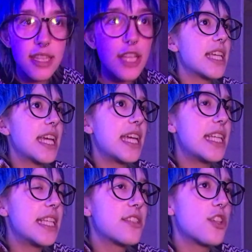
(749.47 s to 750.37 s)
Like, it
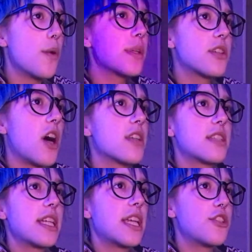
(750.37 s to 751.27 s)
is so
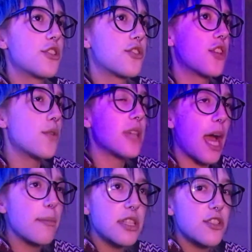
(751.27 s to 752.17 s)
exhausting and just so
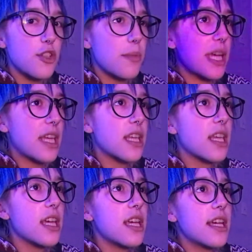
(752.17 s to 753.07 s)
time consuming
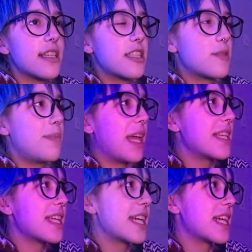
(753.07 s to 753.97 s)

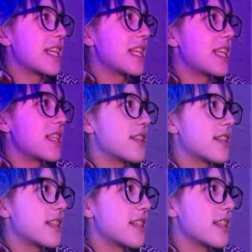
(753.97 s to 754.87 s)
spending
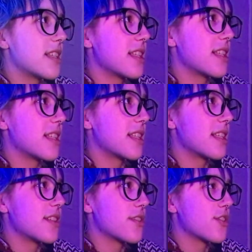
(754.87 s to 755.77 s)

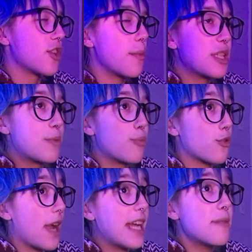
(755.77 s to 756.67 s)
so much
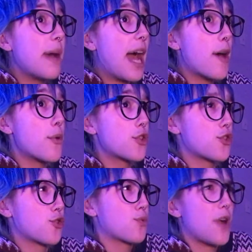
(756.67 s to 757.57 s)
brain power
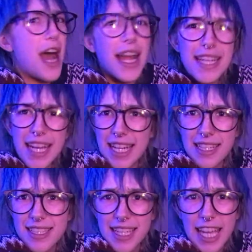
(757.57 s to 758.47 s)
trying
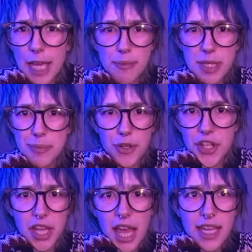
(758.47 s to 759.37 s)
to get people to
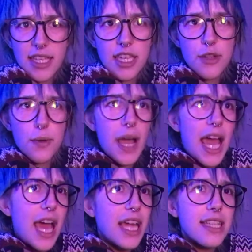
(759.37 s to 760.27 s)
like you
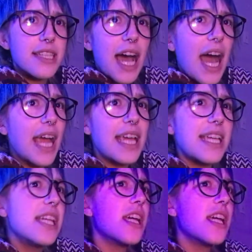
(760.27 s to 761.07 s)
and i